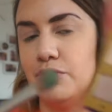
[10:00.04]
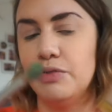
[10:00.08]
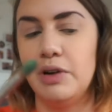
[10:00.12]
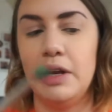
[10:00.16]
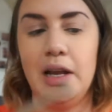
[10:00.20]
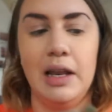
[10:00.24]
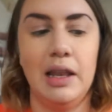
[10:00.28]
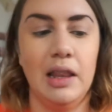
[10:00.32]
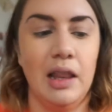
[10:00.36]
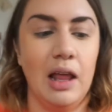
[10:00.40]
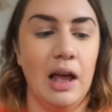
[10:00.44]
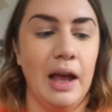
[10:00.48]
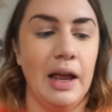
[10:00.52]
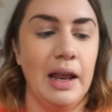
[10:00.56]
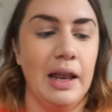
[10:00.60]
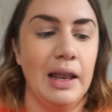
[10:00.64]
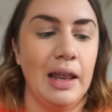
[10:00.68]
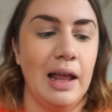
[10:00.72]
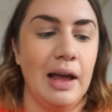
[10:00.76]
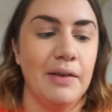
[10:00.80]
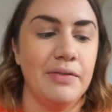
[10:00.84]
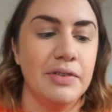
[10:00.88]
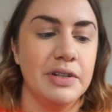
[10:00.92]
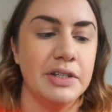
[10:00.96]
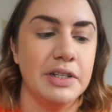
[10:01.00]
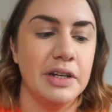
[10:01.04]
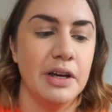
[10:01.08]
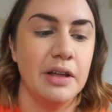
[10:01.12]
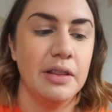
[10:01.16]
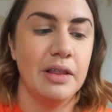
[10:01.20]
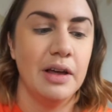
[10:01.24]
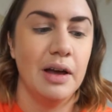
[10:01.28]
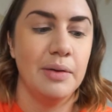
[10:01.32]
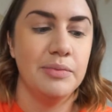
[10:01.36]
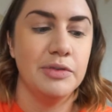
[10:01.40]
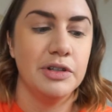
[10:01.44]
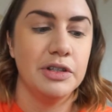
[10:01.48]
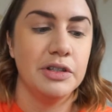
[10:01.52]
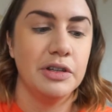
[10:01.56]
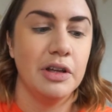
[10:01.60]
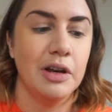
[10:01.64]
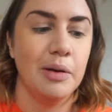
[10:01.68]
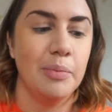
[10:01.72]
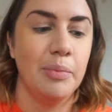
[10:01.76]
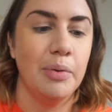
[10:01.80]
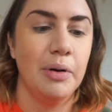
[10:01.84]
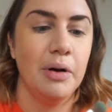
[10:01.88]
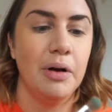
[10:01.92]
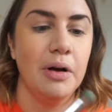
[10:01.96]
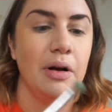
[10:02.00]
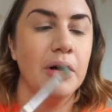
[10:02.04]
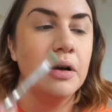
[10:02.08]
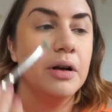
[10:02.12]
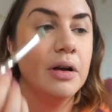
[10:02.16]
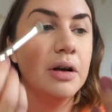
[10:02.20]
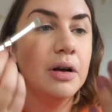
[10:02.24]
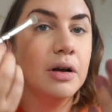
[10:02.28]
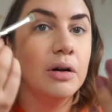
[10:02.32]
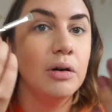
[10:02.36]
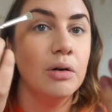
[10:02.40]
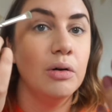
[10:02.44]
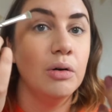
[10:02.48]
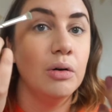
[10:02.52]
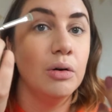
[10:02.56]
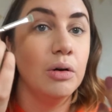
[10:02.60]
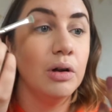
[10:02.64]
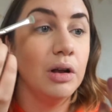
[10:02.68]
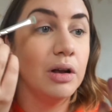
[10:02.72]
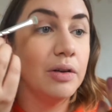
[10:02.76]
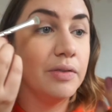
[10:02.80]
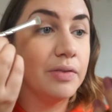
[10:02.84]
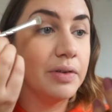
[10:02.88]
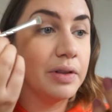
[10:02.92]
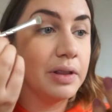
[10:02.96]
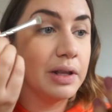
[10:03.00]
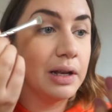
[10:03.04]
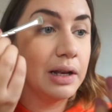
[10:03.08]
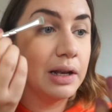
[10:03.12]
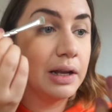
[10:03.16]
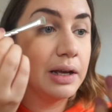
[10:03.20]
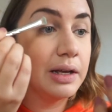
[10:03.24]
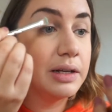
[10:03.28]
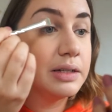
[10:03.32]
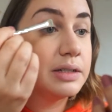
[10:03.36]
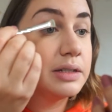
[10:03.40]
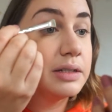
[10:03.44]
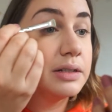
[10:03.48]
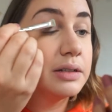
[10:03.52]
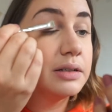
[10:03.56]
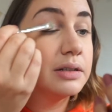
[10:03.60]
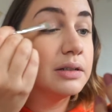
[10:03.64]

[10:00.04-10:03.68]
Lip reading: really light lavender that I'm just going to put all over the lid.